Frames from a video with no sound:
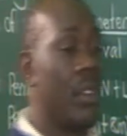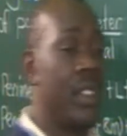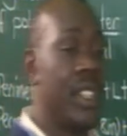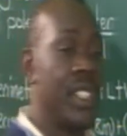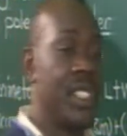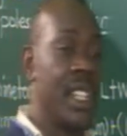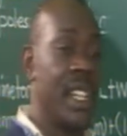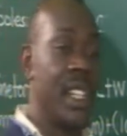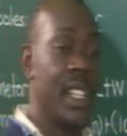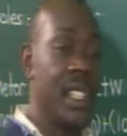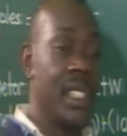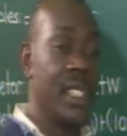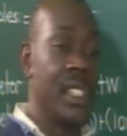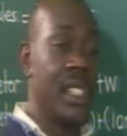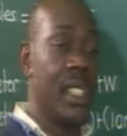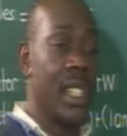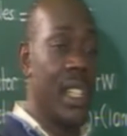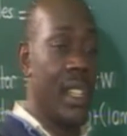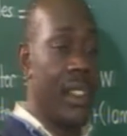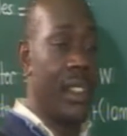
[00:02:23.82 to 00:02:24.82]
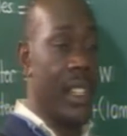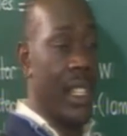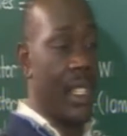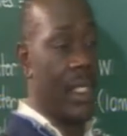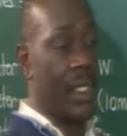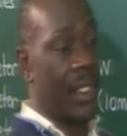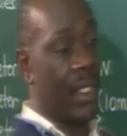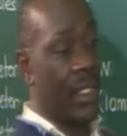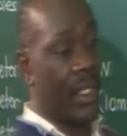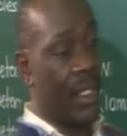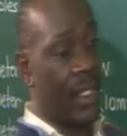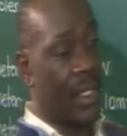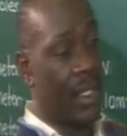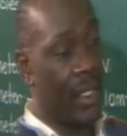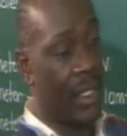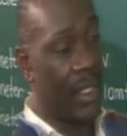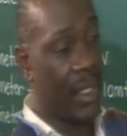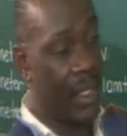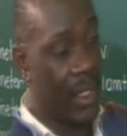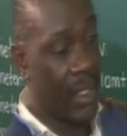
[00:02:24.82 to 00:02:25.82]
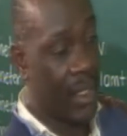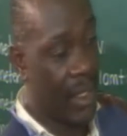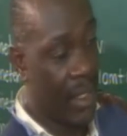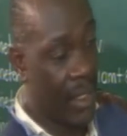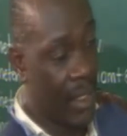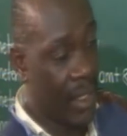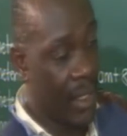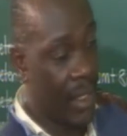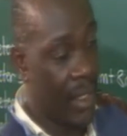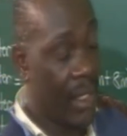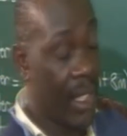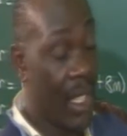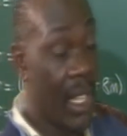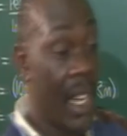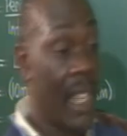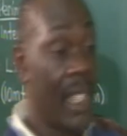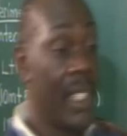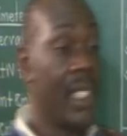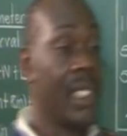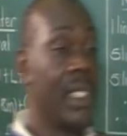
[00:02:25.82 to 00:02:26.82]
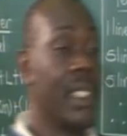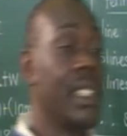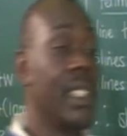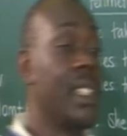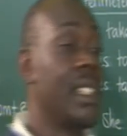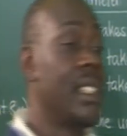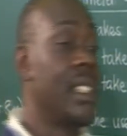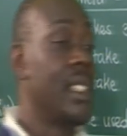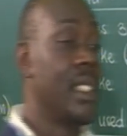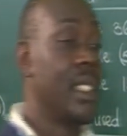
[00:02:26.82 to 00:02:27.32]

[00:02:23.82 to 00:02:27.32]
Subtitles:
of the challenging areas regarding